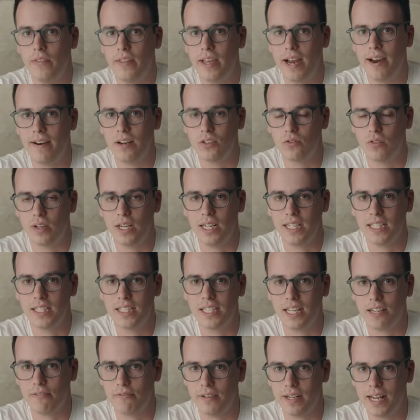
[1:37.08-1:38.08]
in there, it's really
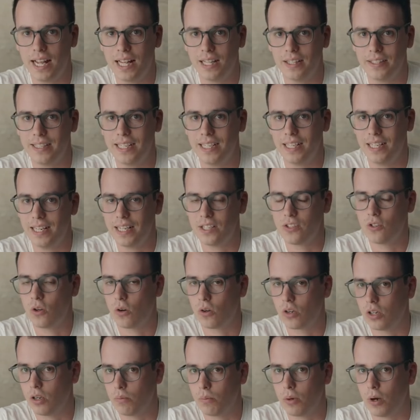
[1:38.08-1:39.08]
stiff and held in, and it's
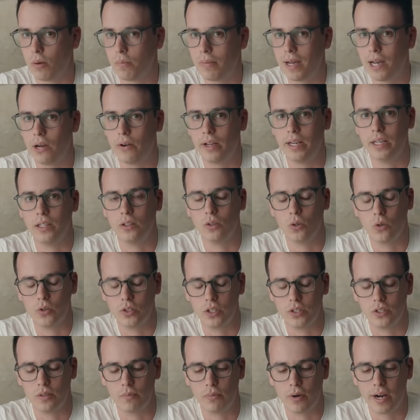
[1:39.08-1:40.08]
not going to pop out and
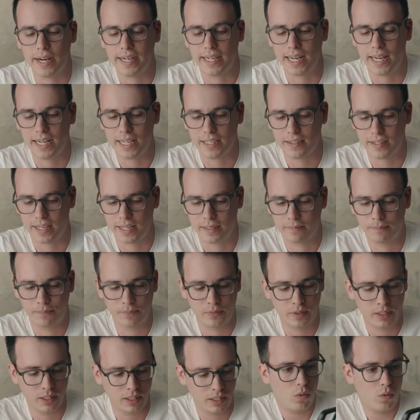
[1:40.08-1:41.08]
cause you to break anything.
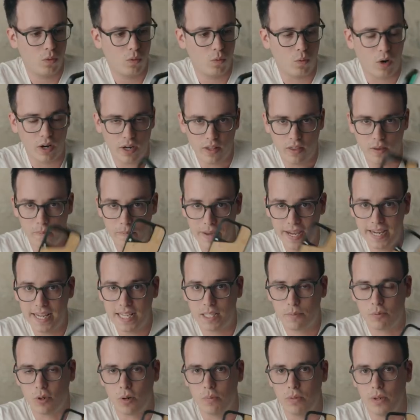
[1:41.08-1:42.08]
One of the
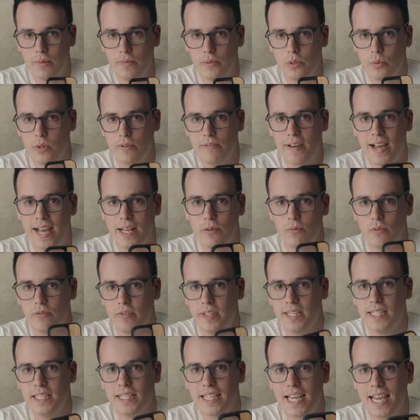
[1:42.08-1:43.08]
biggest problems we've had
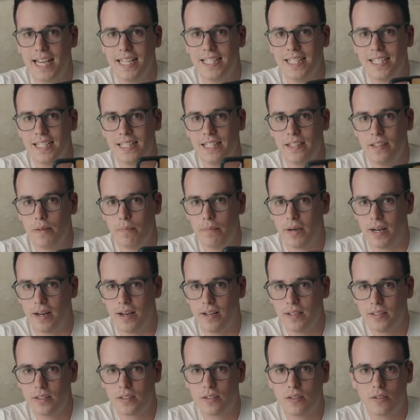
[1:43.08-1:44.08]
with these cases in the
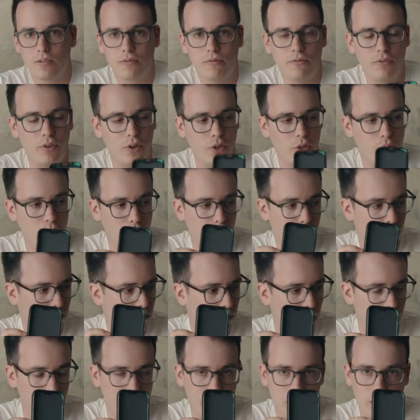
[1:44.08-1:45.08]
past, through
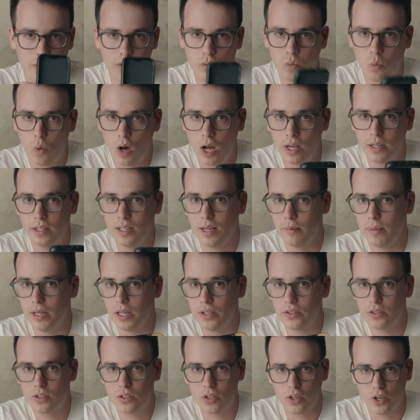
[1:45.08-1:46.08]
Limitless 1,
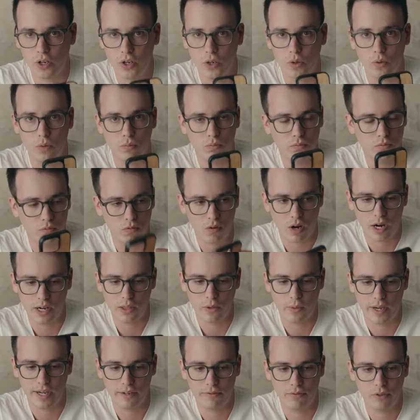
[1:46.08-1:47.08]
Limitless 2,
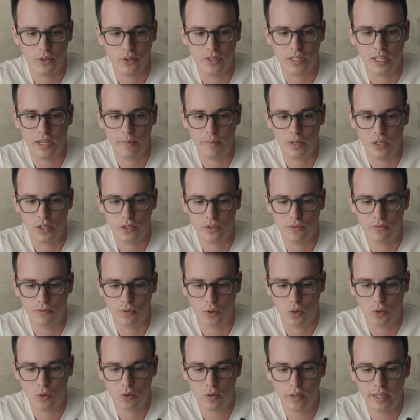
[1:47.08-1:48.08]
right the way through to Limitless
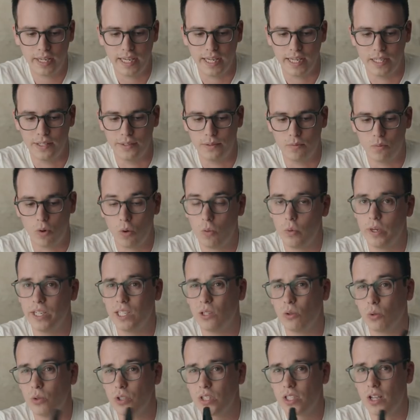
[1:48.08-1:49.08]
4, is what we
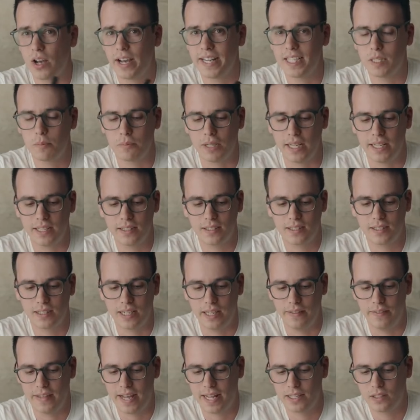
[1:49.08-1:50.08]
call side splits,
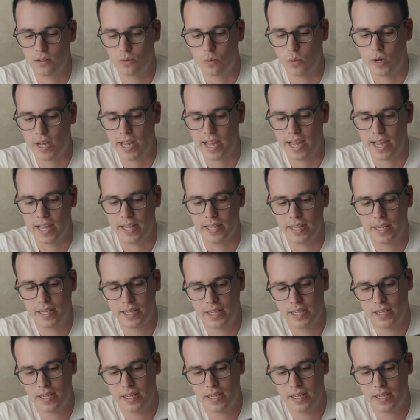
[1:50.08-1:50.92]
and that's where